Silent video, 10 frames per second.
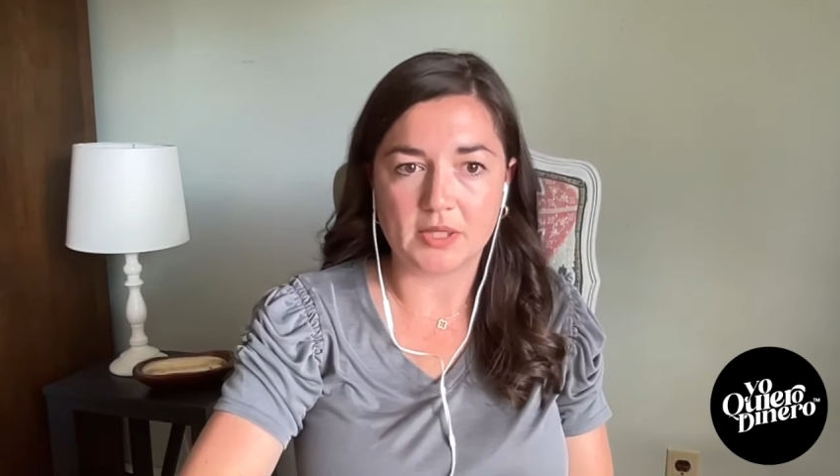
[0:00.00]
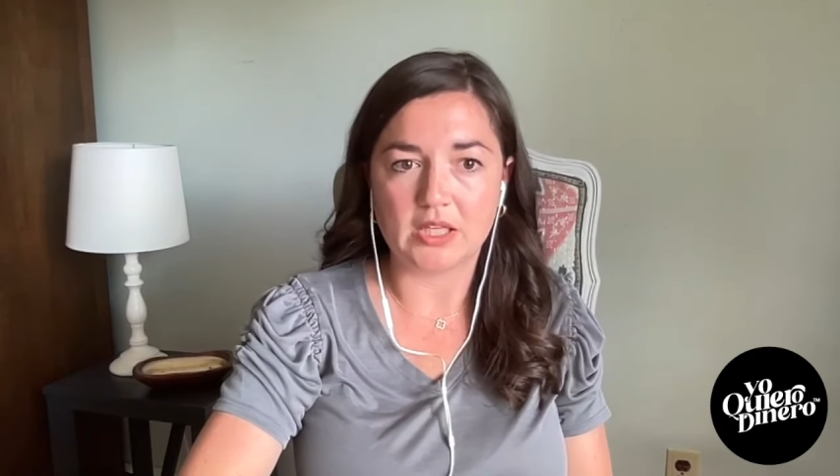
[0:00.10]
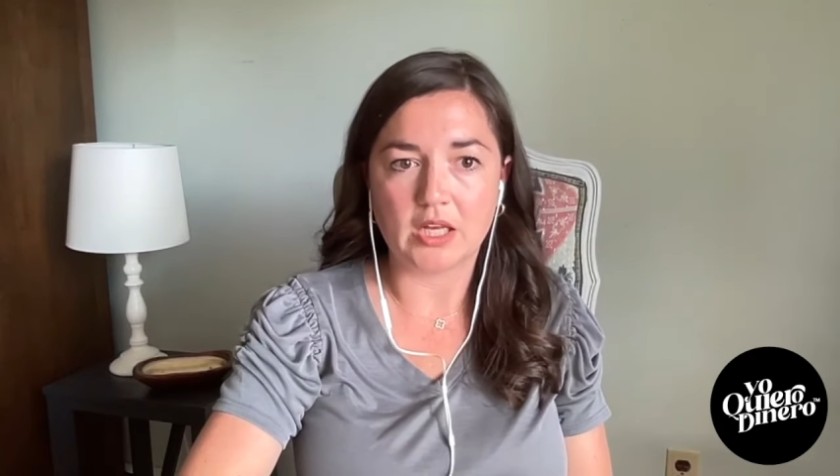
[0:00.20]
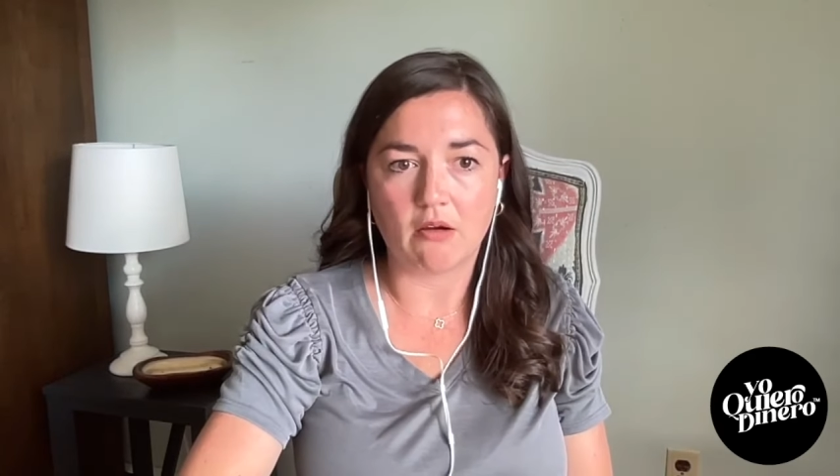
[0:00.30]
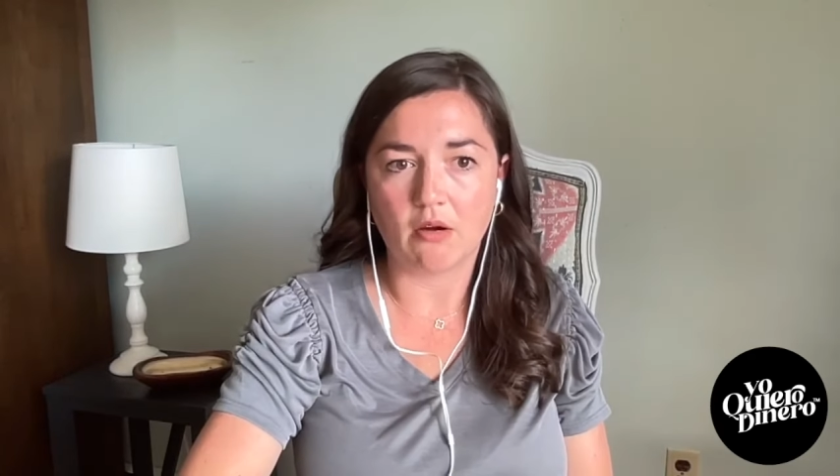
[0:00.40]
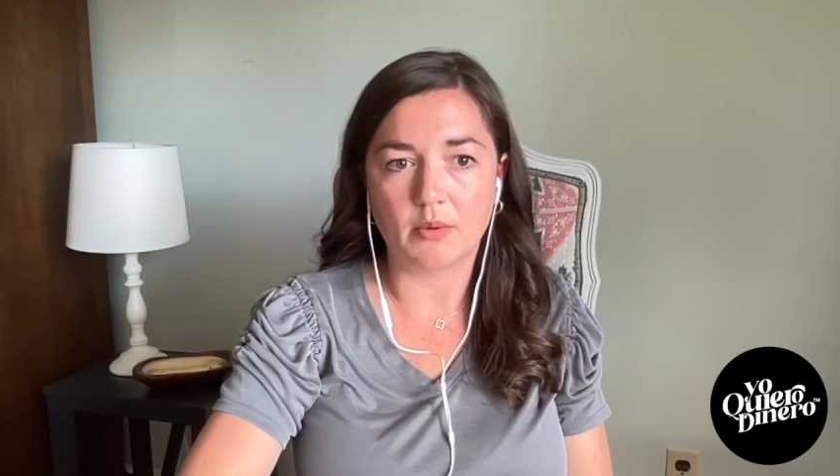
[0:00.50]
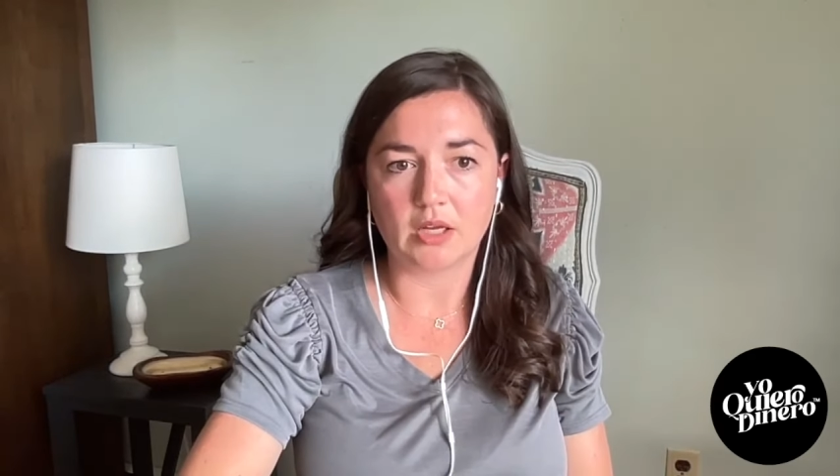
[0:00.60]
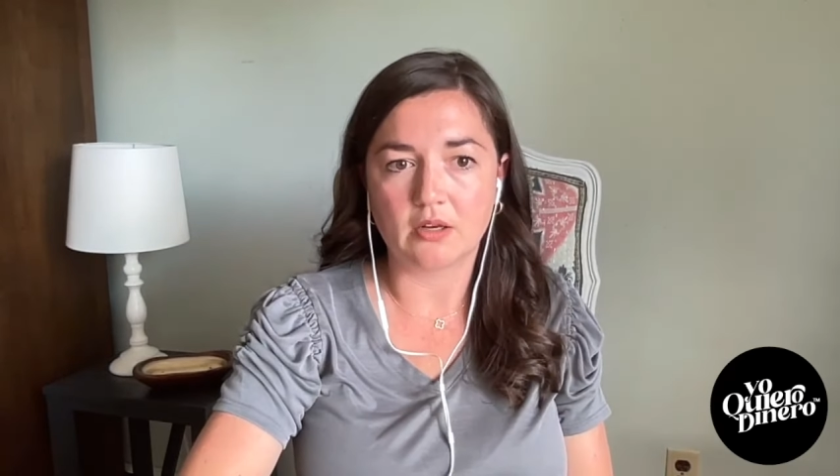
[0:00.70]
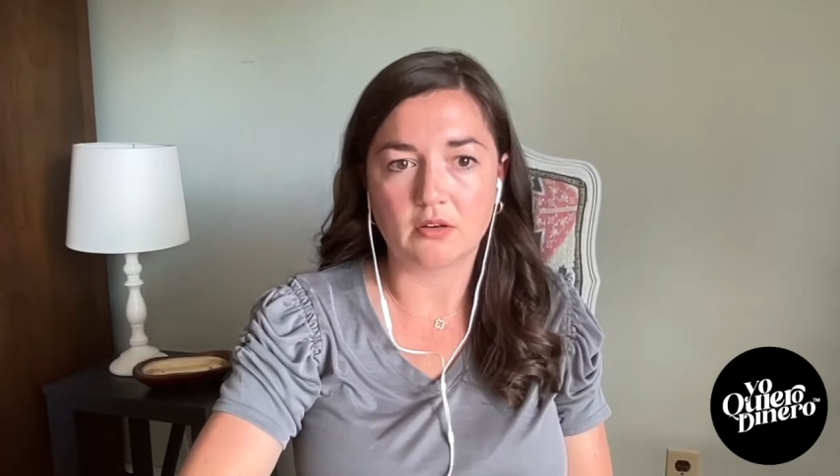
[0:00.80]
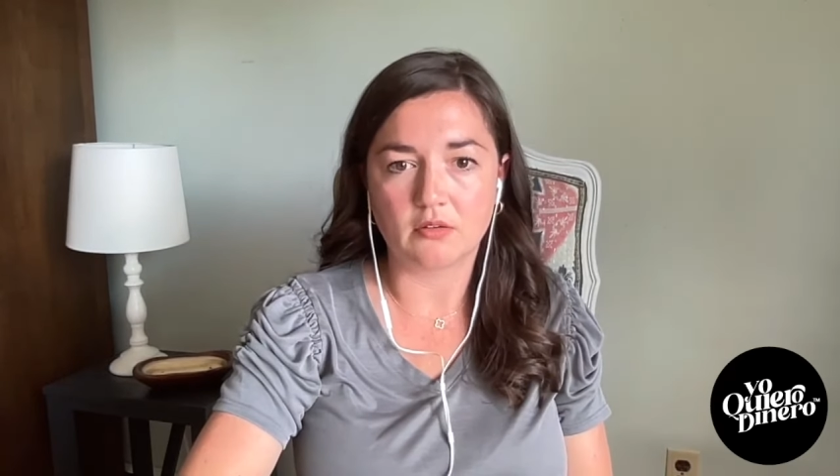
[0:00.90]
and how are we
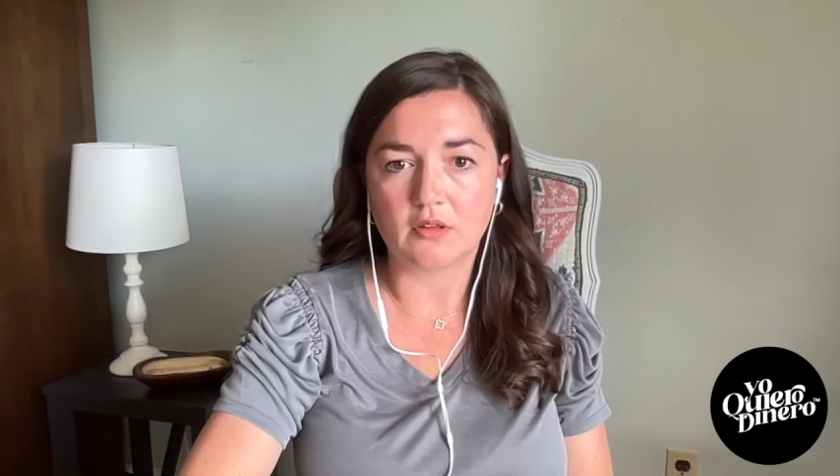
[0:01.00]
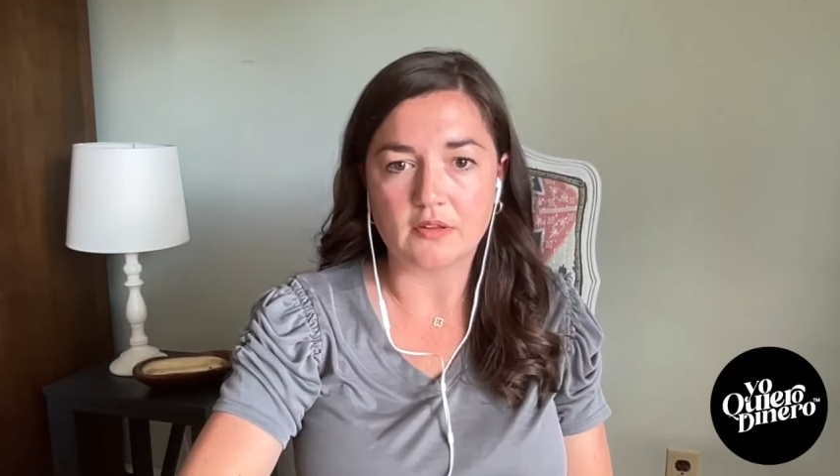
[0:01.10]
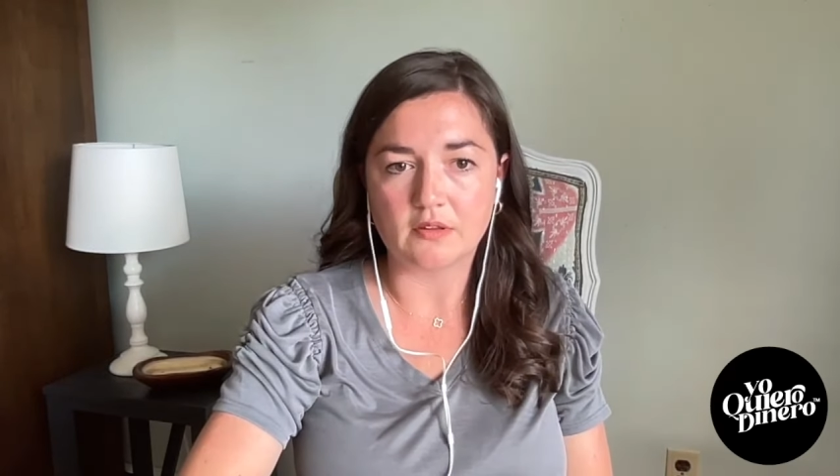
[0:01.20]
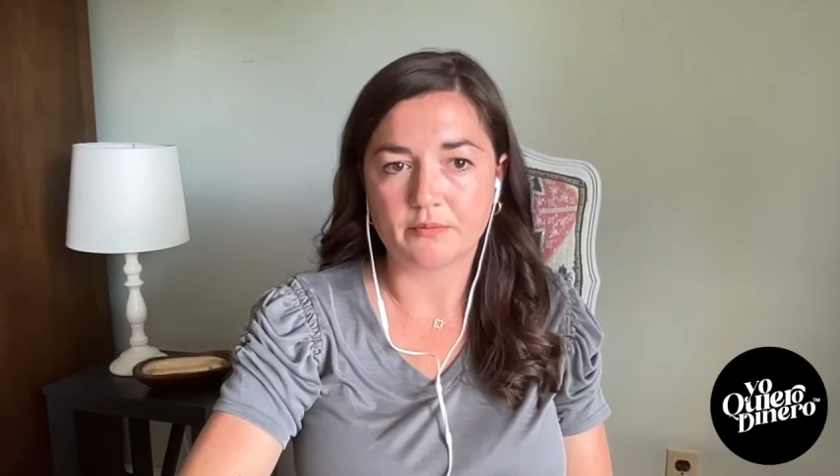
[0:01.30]
going to do this?